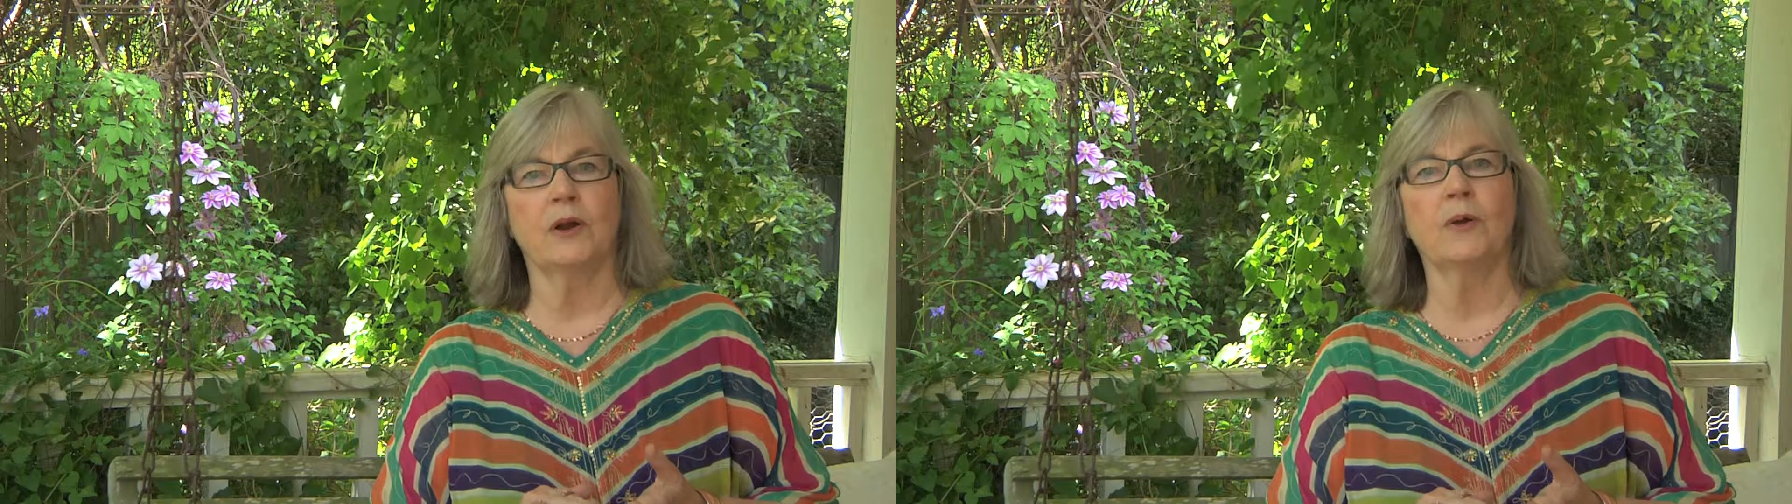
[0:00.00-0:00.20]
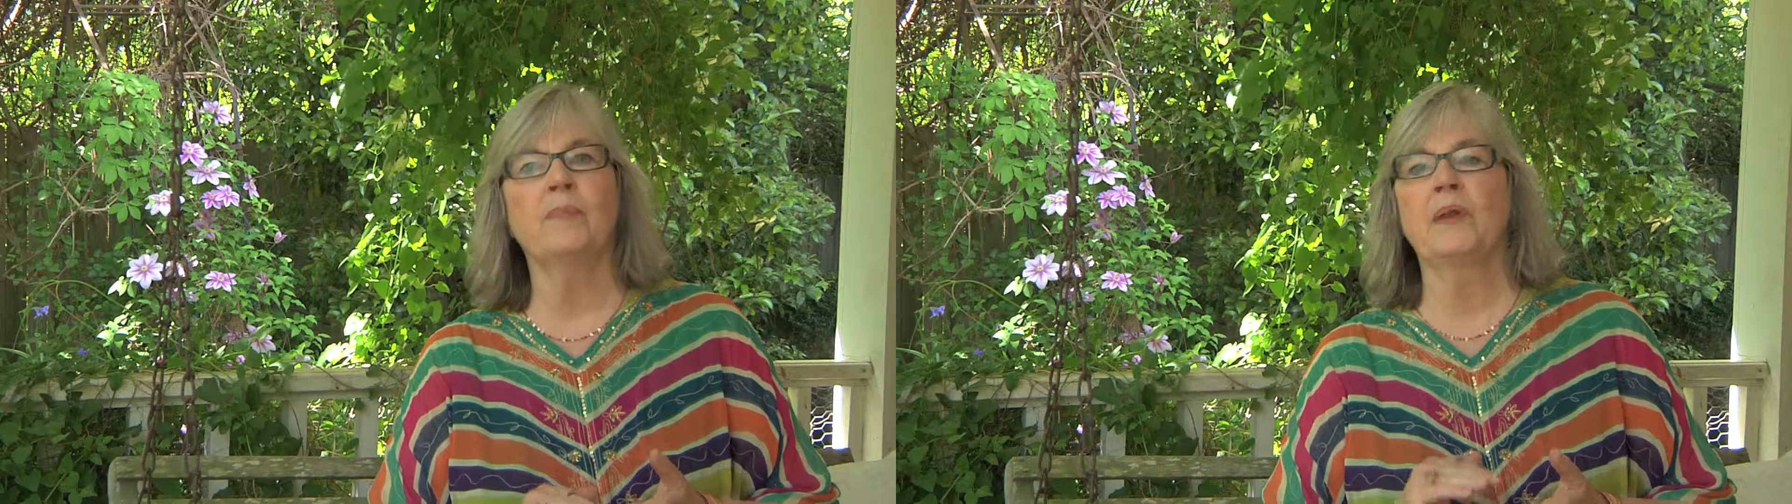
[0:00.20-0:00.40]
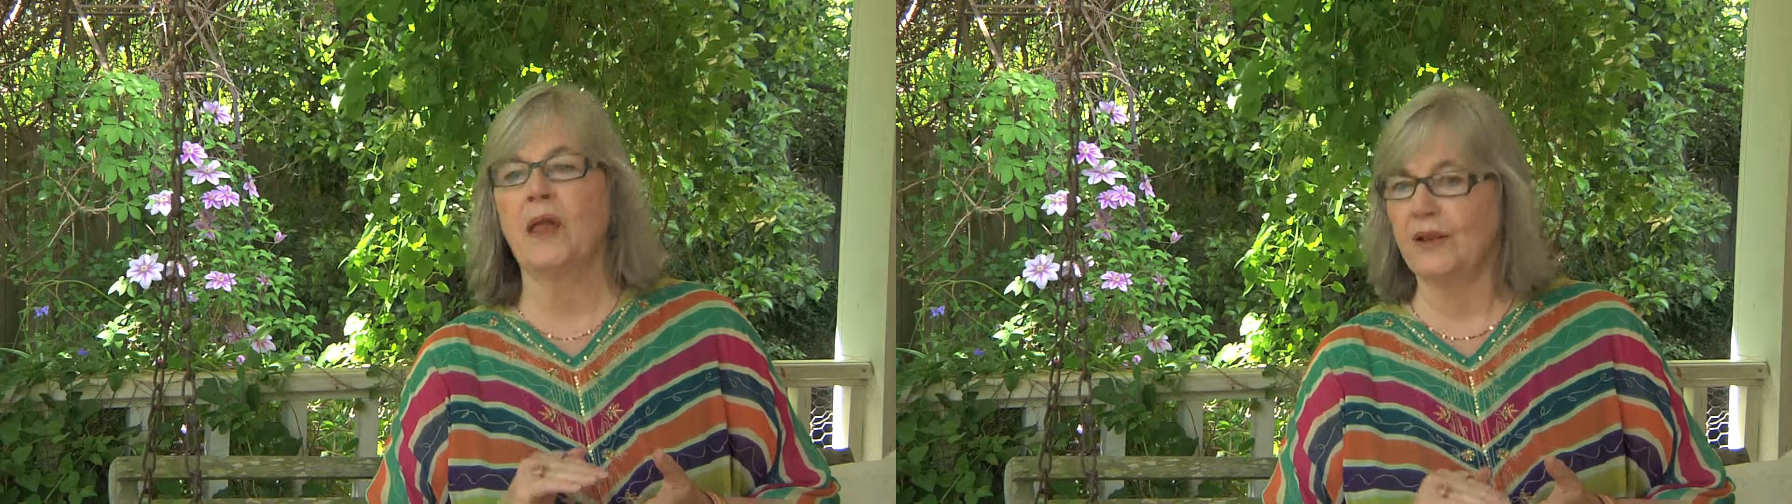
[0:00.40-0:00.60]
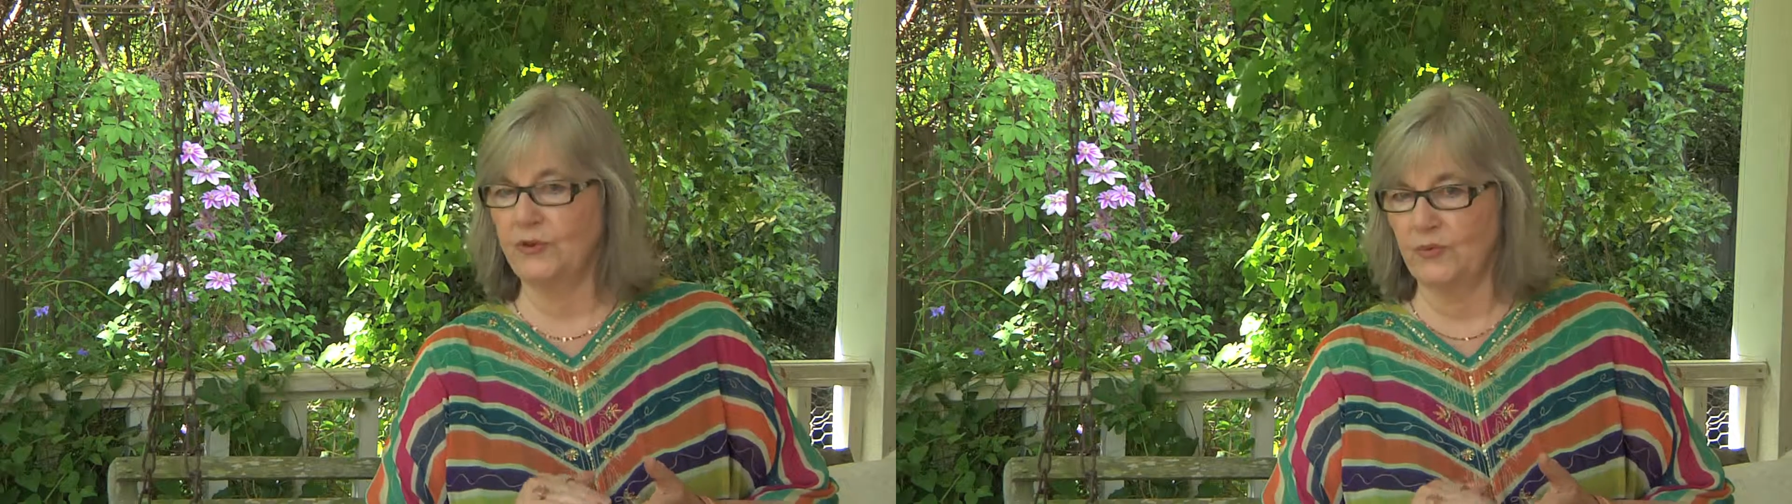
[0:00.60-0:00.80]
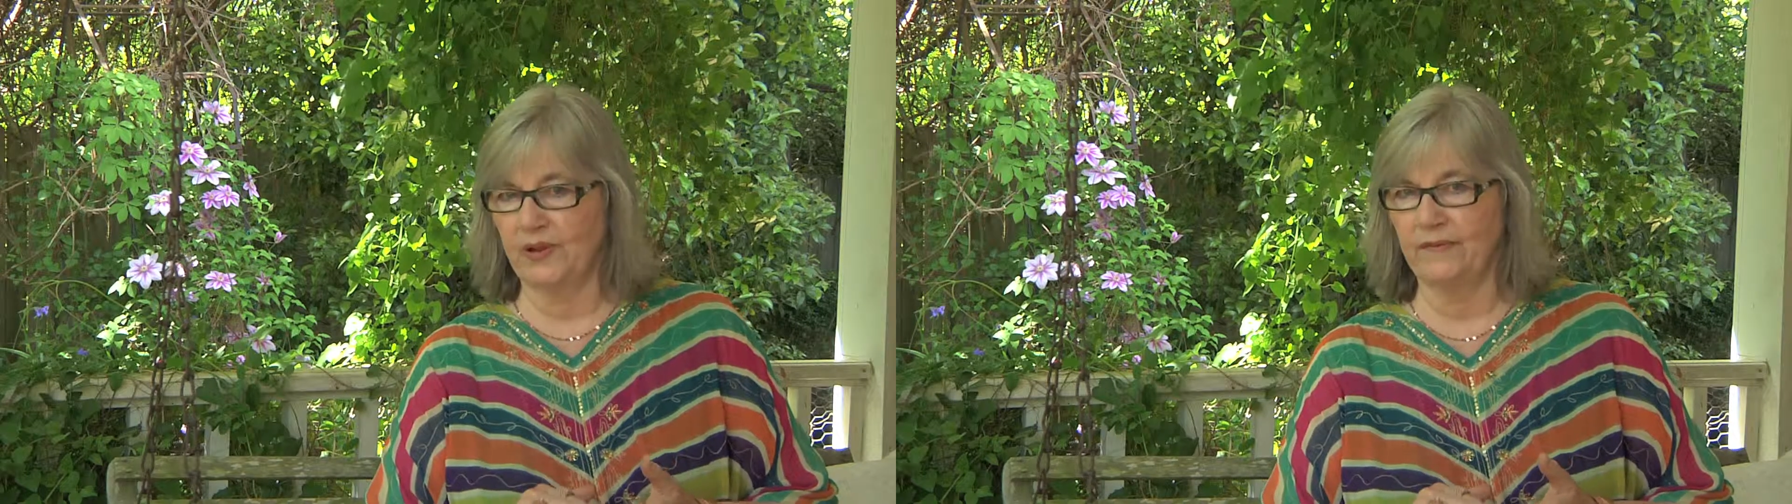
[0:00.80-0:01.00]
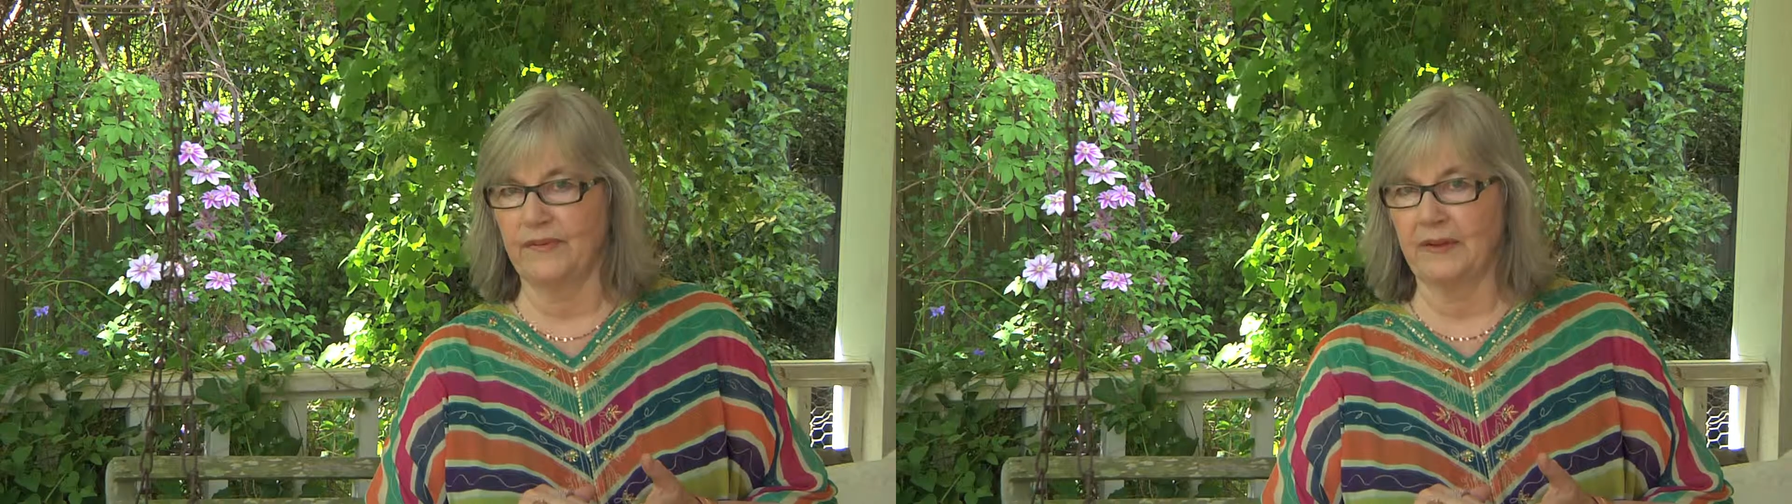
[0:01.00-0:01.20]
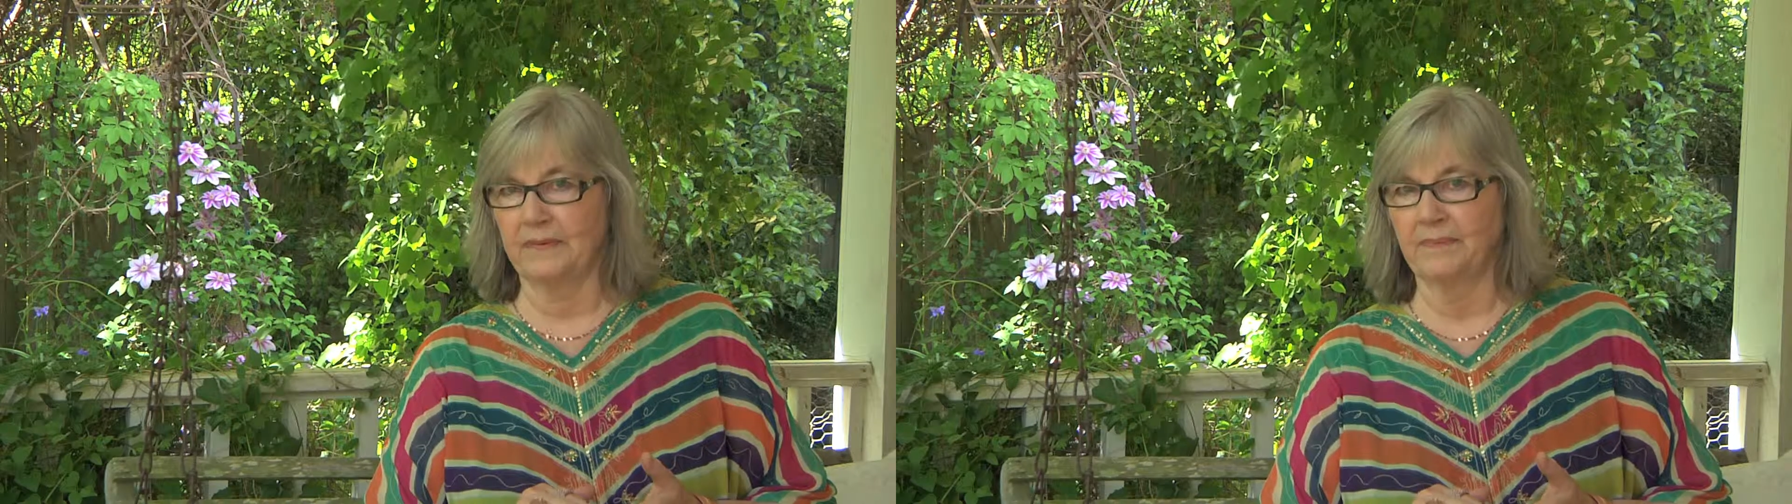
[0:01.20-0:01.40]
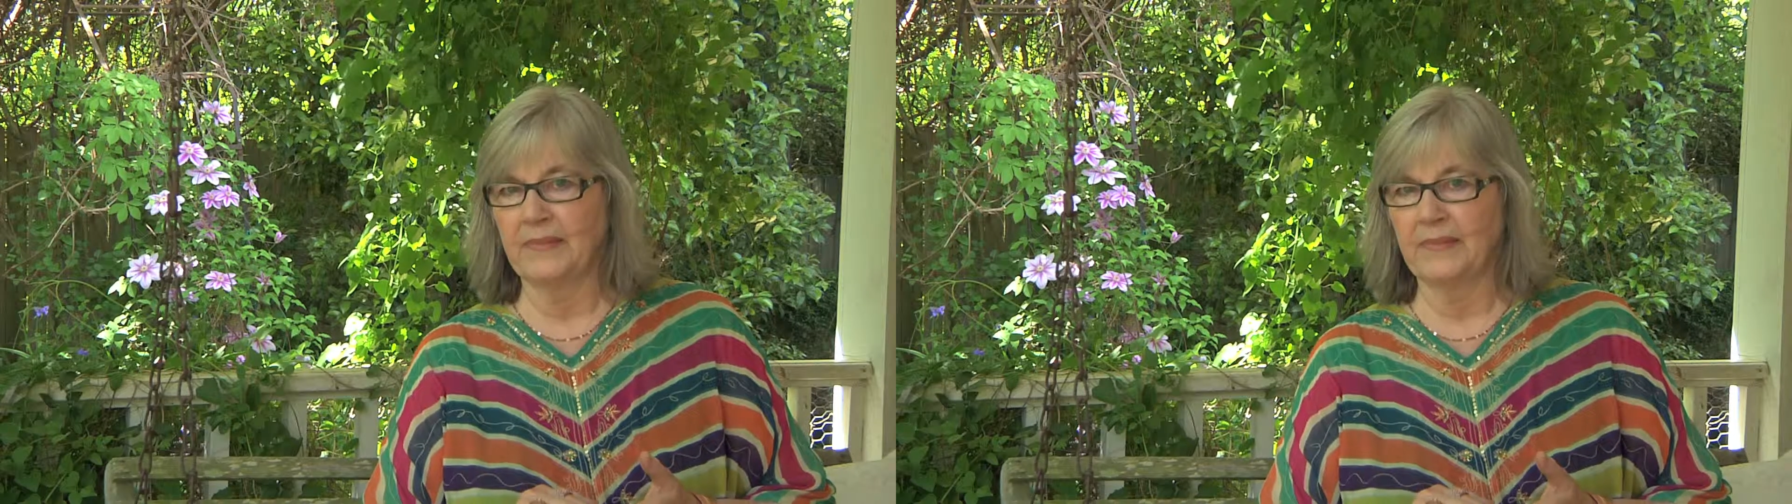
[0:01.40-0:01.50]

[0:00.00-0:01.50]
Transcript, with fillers: are plot driven.